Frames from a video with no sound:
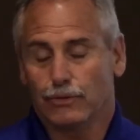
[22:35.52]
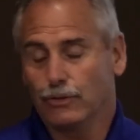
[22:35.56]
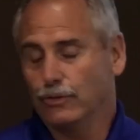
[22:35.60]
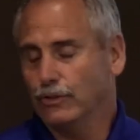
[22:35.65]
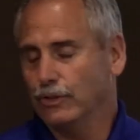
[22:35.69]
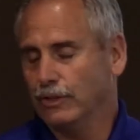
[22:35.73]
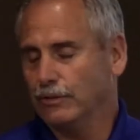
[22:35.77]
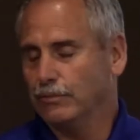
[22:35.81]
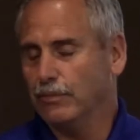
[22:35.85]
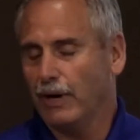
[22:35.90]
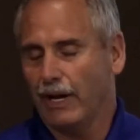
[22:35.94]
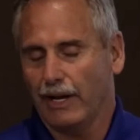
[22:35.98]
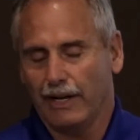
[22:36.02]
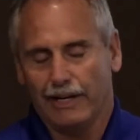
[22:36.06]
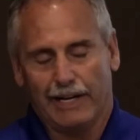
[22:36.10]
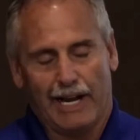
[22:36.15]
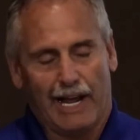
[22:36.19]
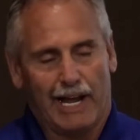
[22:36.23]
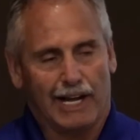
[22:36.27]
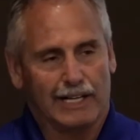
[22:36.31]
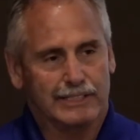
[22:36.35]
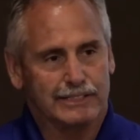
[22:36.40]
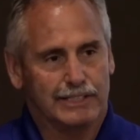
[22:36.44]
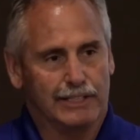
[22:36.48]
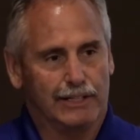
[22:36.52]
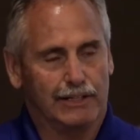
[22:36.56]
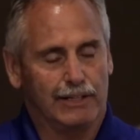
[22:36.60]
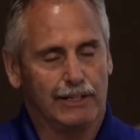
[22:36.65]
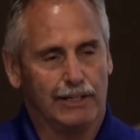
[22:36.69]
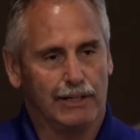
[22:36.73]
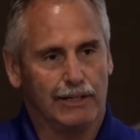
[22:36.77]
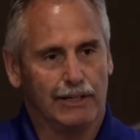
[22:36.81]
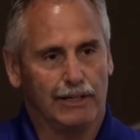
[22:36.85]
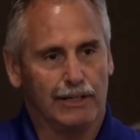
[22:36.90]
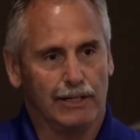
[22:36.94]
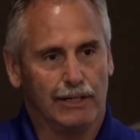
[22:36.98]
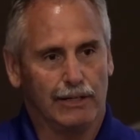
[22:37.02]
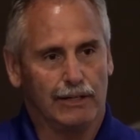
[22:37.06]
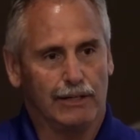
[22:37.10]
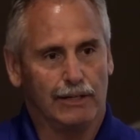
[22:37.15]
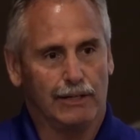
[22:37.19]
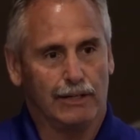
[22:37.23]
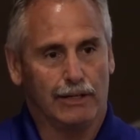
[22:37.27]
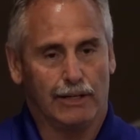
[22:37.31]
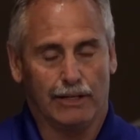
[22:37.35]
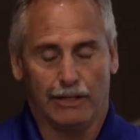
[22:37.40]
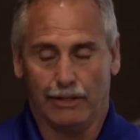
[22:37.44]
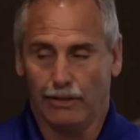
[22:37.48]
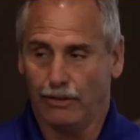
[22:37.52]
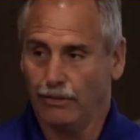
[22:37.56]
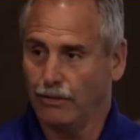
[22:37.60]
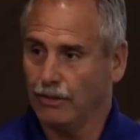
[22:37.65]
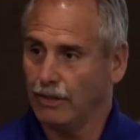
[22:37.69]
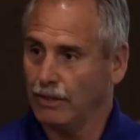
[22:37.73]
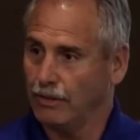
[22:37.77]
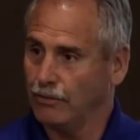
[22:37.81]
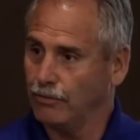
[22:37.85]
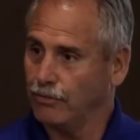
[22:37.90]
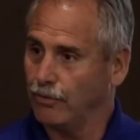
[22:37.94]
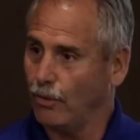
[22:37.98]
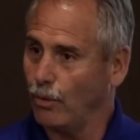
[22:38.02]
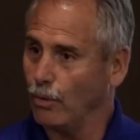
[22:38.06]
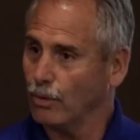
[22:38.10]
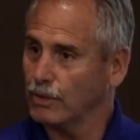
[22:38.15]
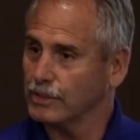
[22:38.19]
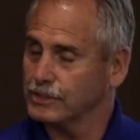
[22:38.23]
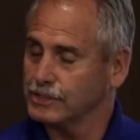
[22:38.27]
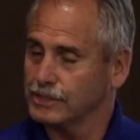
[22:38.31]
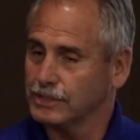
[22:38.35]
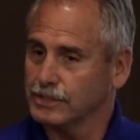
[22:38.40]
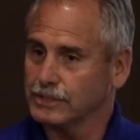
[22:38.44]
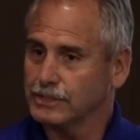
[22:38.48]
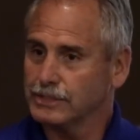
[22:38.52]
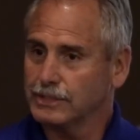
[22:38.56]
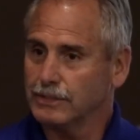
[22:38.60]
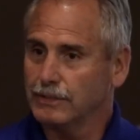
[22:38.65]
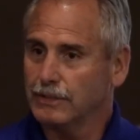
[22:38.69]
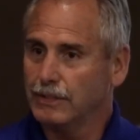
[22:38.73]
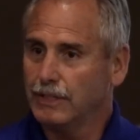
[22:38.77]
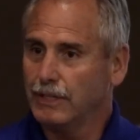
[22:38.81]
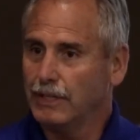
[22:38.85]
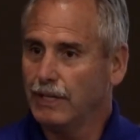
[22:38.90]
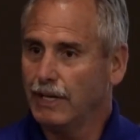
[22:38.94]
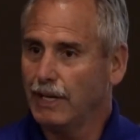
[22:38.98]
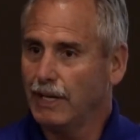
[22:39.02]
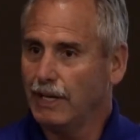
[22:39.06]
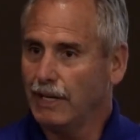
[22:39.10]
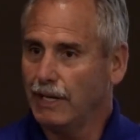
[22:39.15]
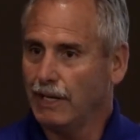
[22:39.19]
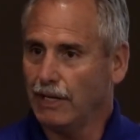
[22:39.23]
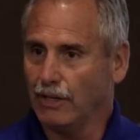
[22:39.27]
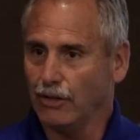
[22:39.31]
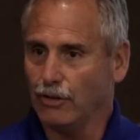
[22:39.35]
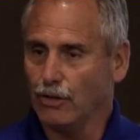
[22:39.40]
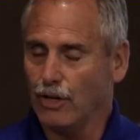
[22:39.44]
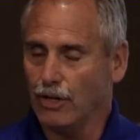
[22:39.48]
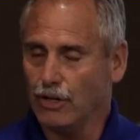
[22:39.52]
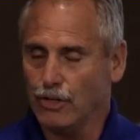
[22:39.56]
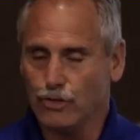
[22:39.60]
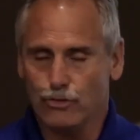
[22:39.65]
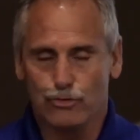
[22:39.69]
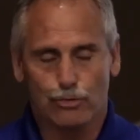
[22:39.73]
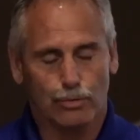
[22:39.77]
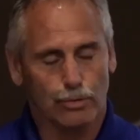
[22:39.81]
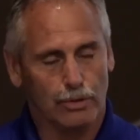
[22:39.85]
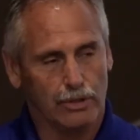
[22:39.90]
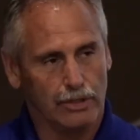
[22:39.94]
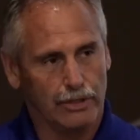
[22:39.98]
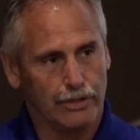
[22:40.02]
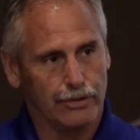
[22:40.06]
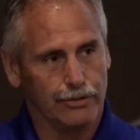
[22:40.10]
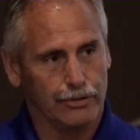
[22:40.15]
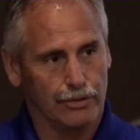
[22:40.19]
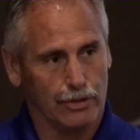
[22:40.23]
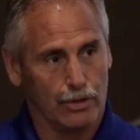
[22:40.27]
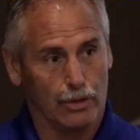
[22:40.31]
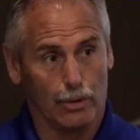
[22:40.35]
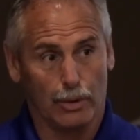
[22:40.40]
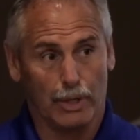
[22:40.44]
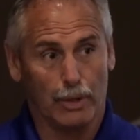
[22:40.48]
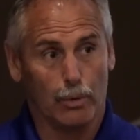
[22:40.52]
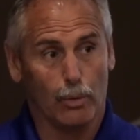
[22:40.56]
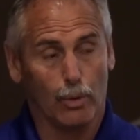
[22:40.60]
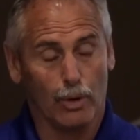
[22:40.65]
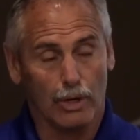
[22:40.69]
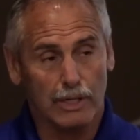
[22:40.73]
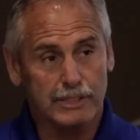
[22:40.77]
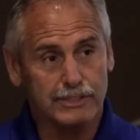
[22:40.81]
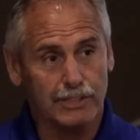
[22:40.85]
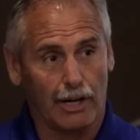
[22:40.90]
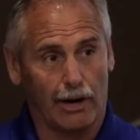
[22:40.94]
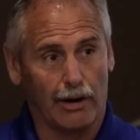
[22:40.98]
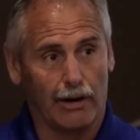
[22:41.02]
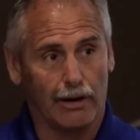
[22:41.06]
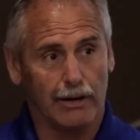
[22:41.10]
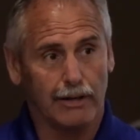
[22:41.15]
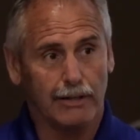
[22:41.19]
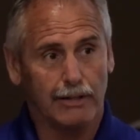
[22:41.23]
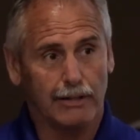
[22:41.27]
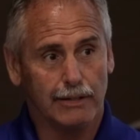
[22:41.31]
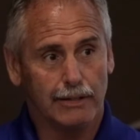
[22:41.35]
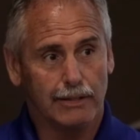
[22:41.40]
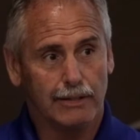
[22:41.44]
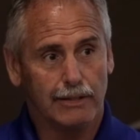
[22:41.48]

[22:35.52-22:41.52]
good by an accident. He focuses. He's really thorough. He works hard.